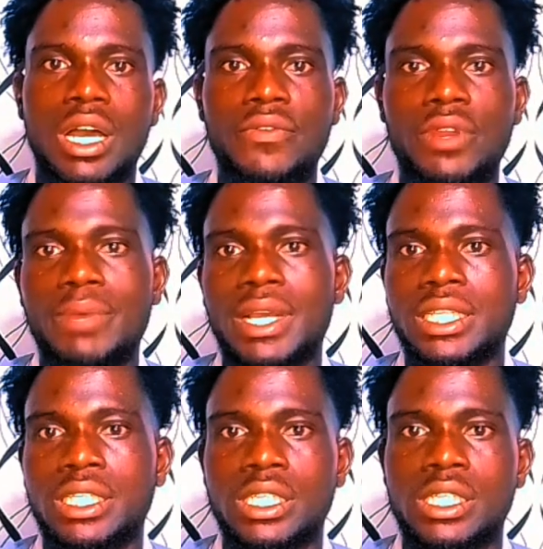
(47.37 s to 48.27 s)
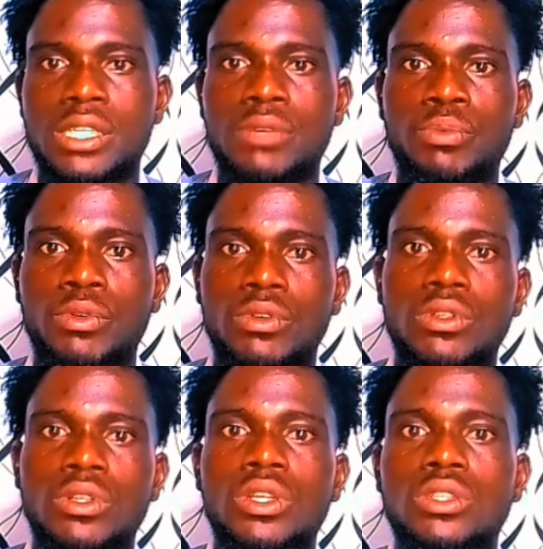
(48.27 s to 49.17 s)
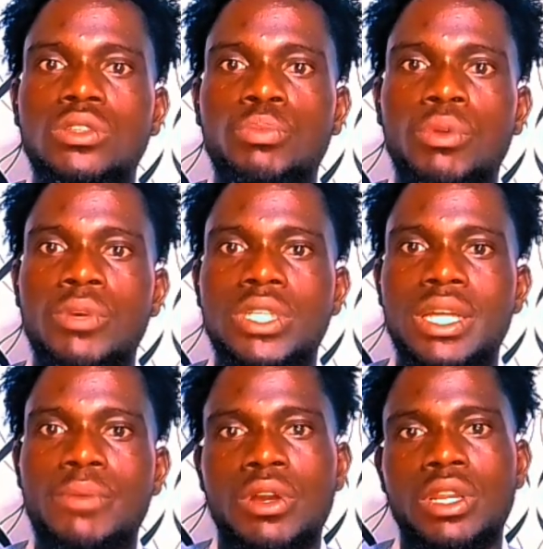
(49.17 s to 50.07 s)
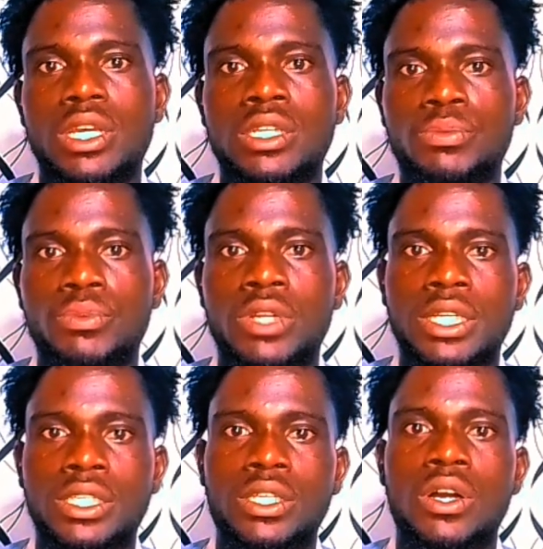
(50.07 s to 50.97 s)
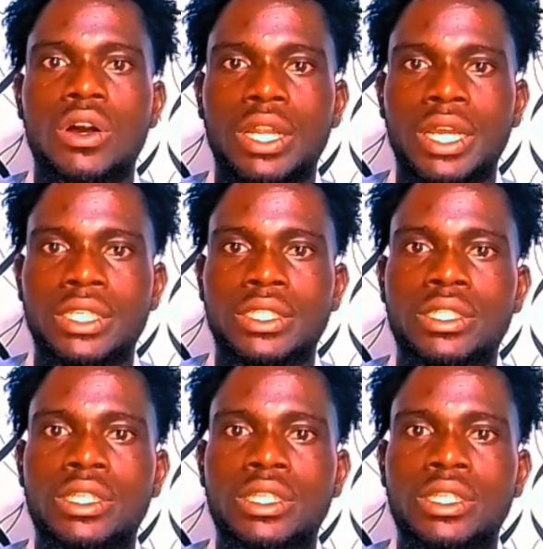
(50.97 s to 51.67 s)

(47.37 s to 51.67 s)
Affiliate marketing is simple. You promote someone else's products online.